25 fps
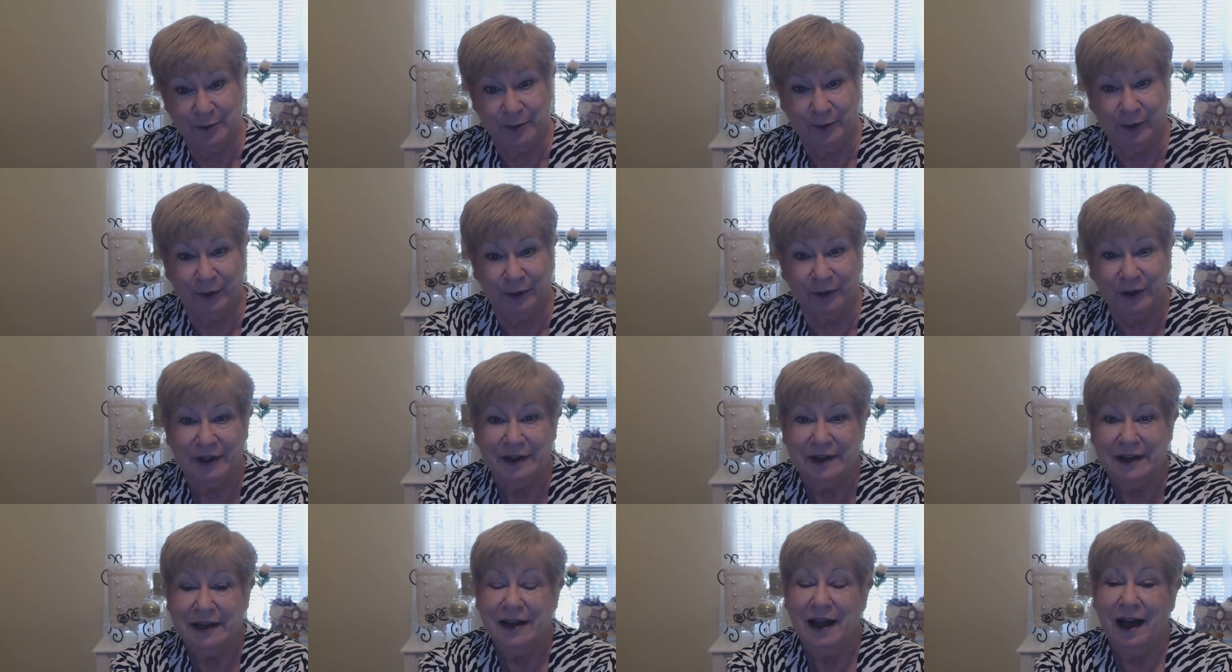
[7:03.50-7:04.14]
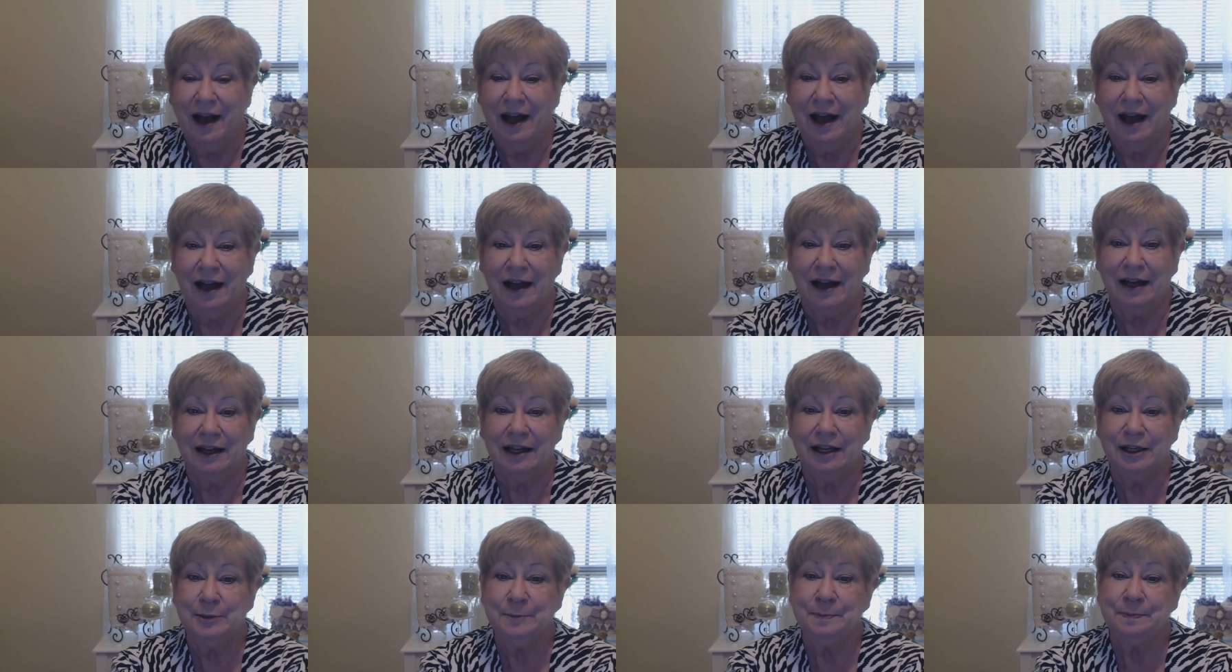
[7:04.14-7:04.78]
people.
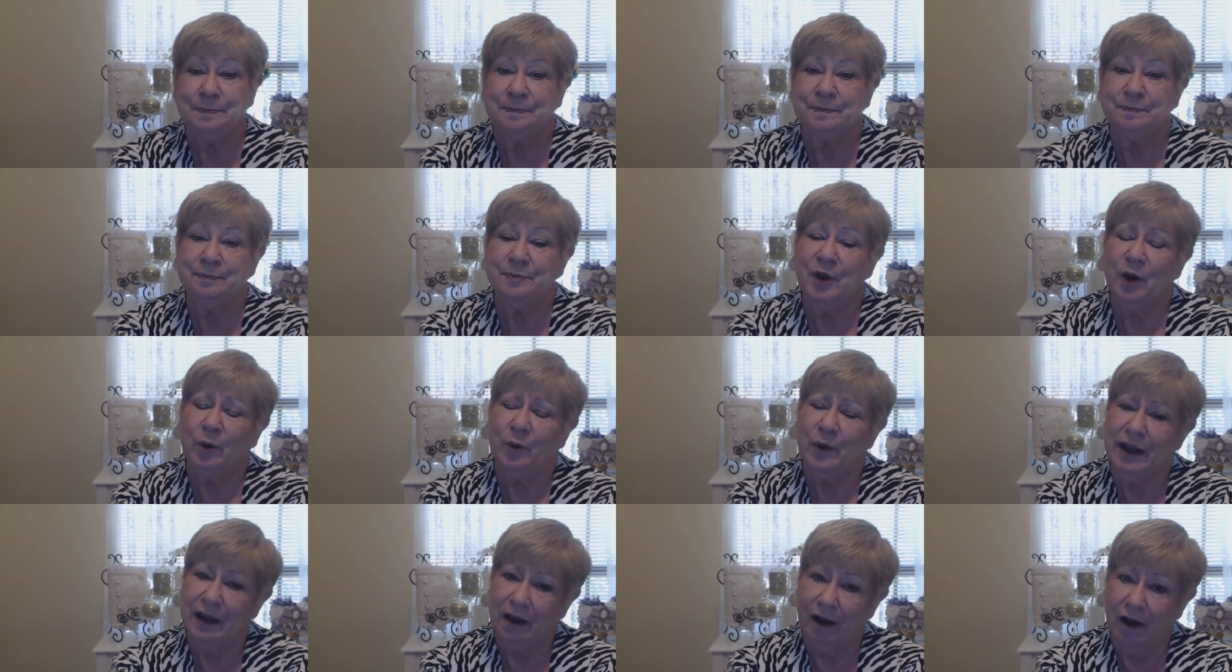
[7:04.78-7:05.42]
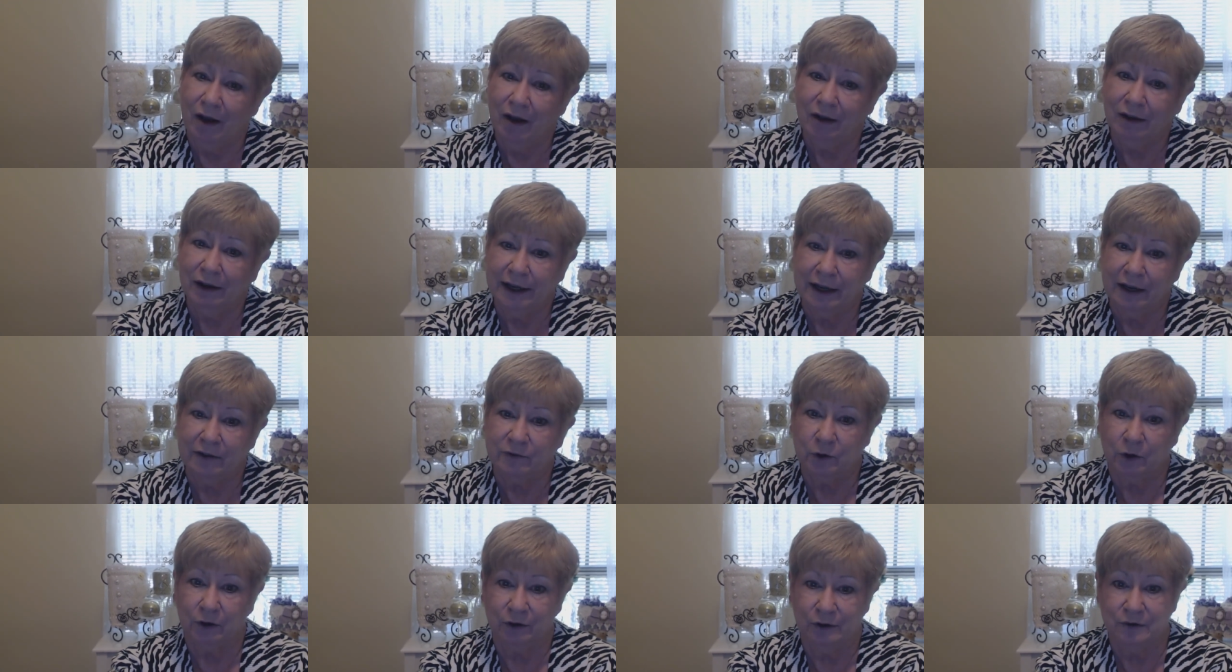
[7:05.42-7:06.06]
Um, but we all
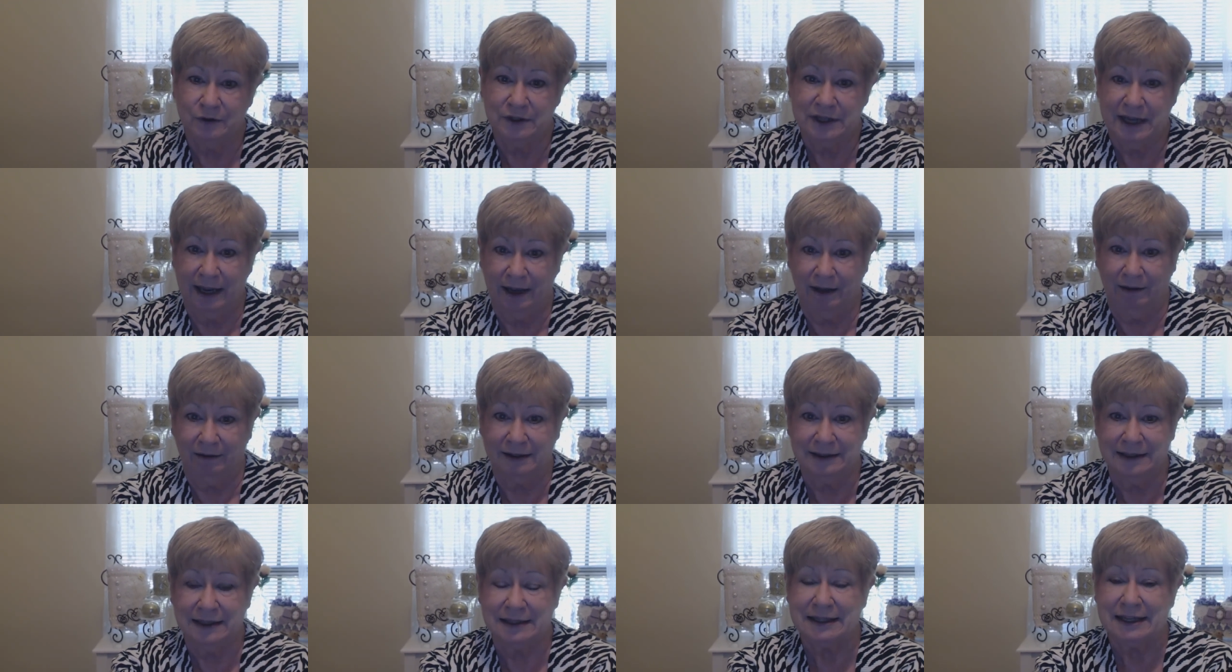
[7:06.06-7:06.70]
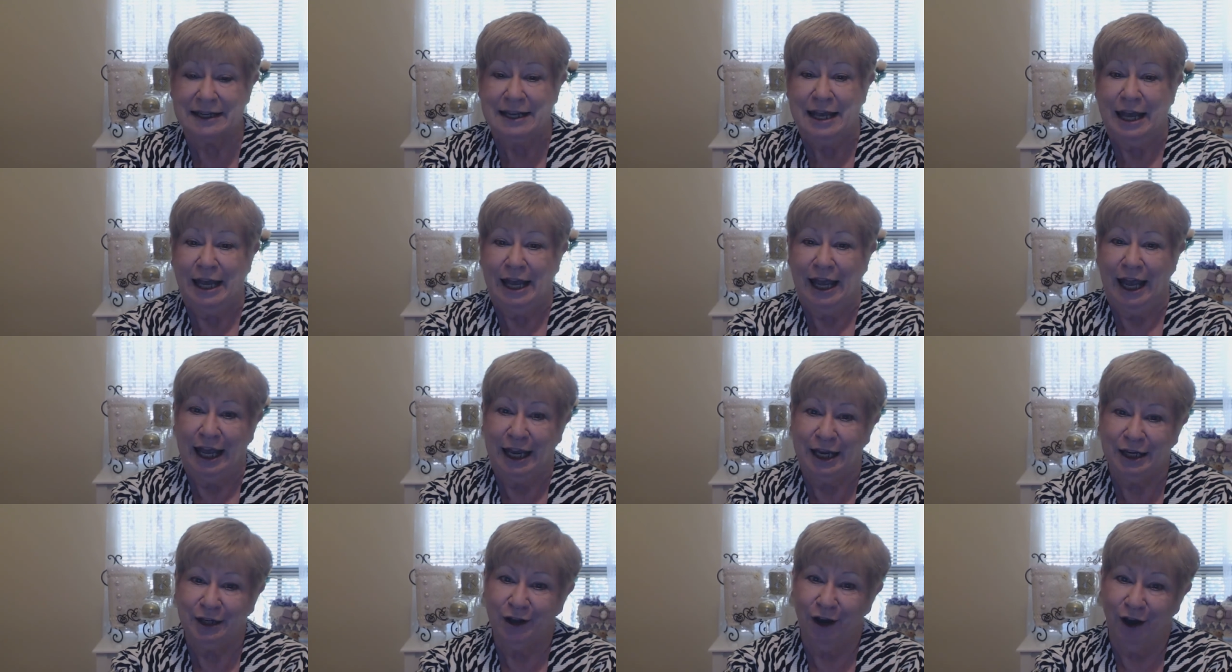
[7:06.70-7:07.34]
have our own talents,
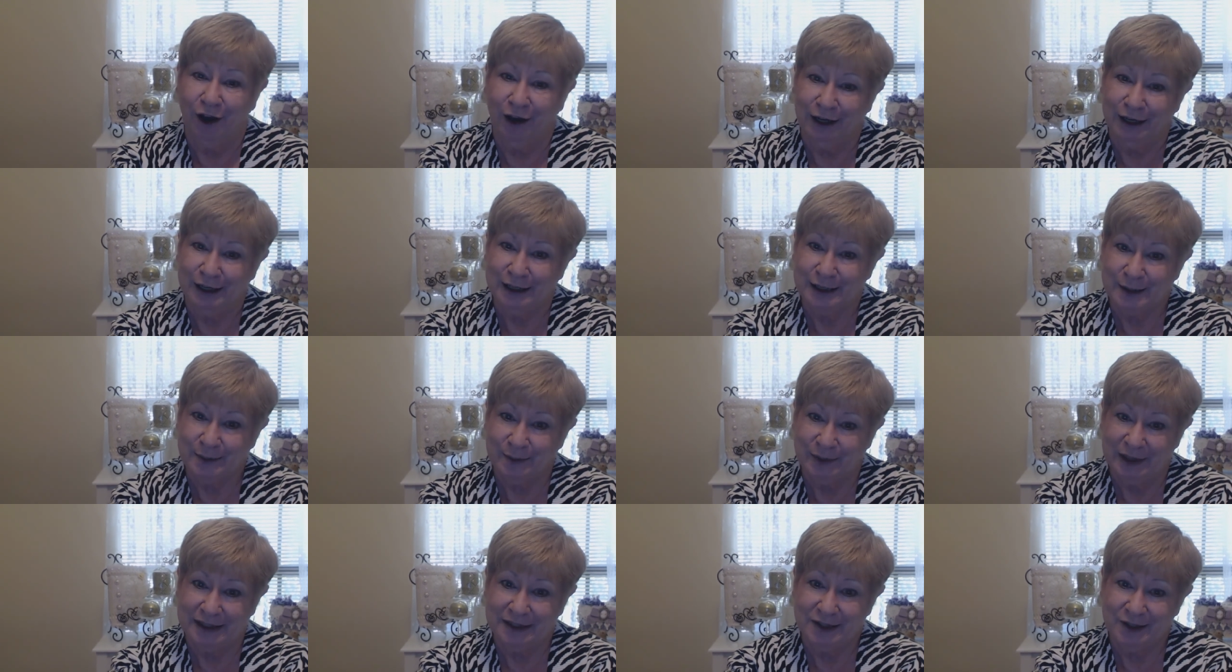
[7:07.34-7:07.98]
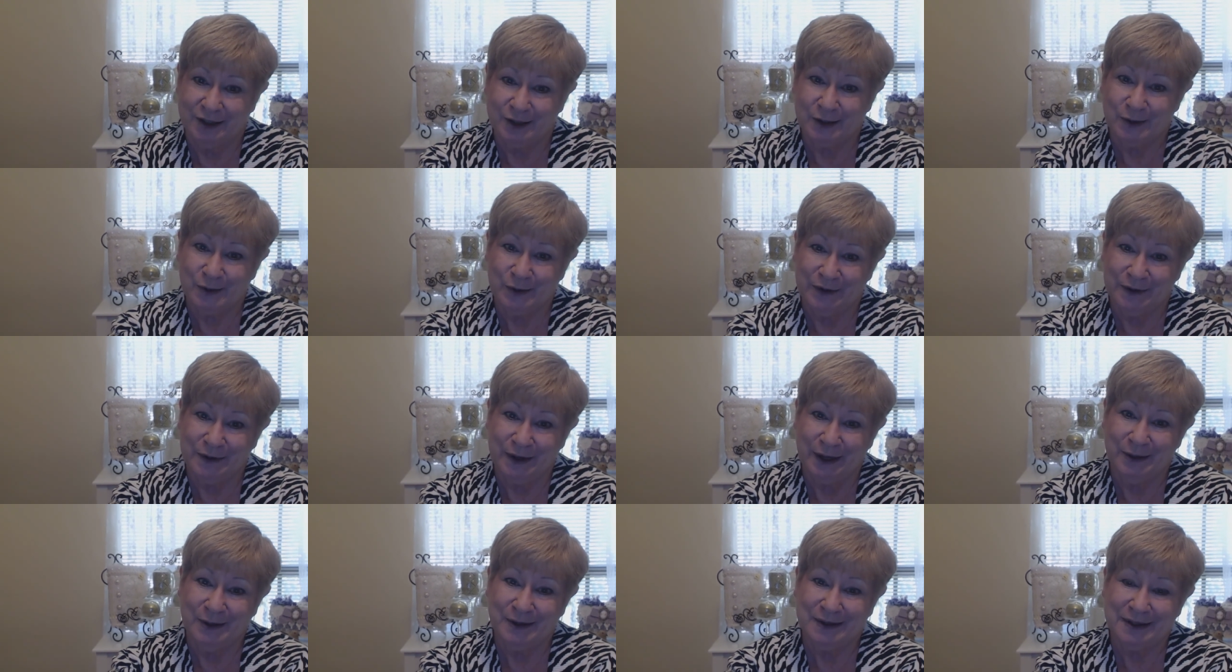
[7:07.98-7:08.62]
and God has blessed us with
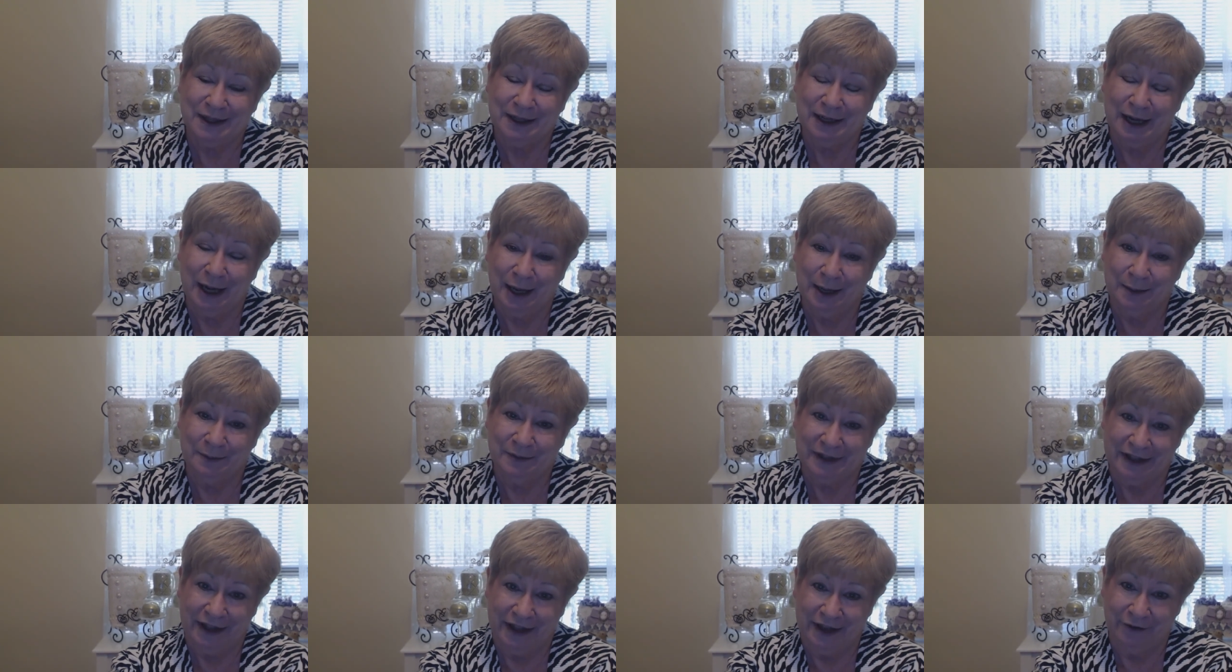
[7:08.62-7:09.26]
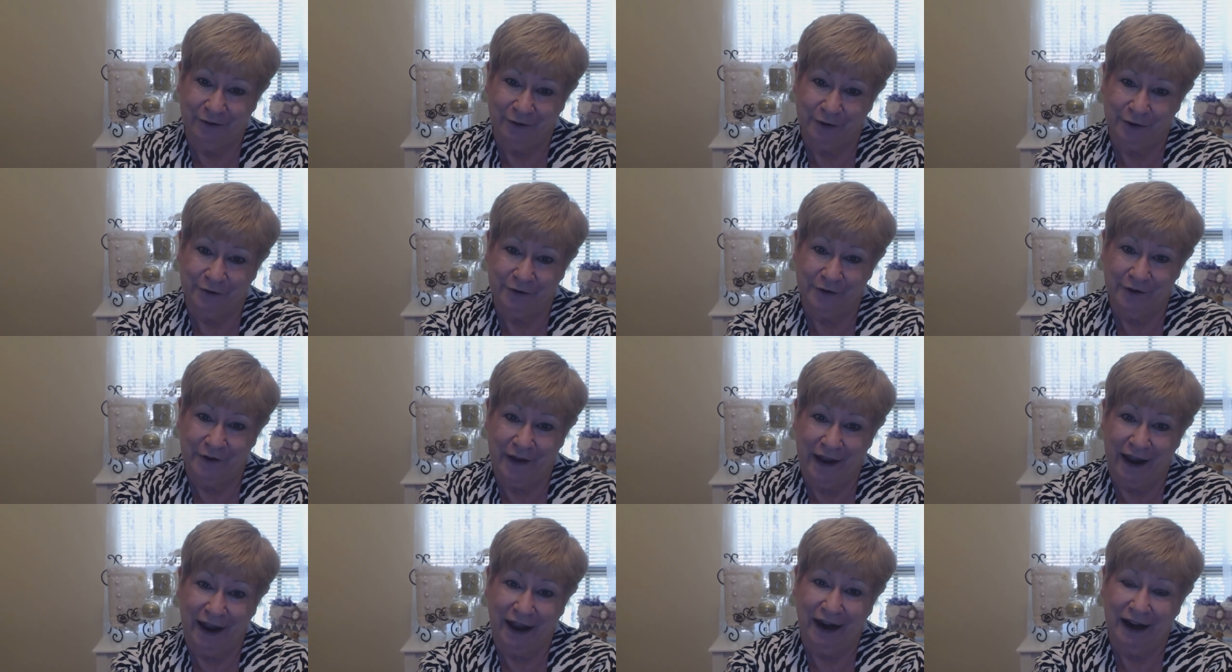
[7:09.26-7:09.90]
those, and I'm thankful for
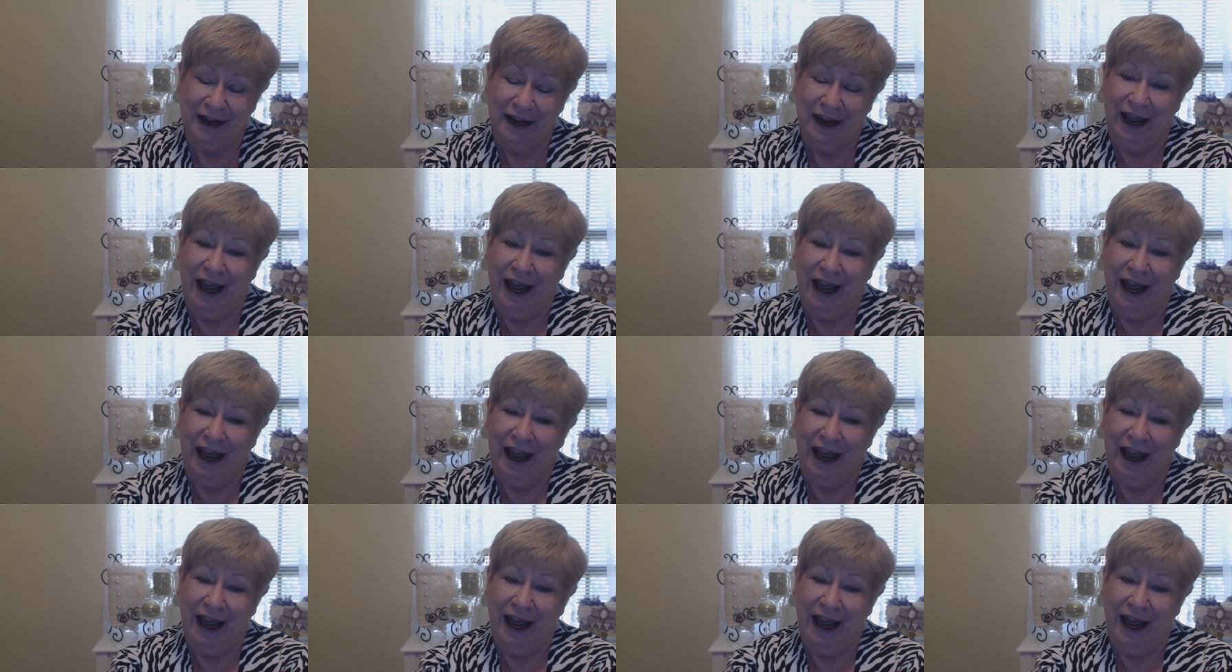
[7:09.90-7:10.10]
that.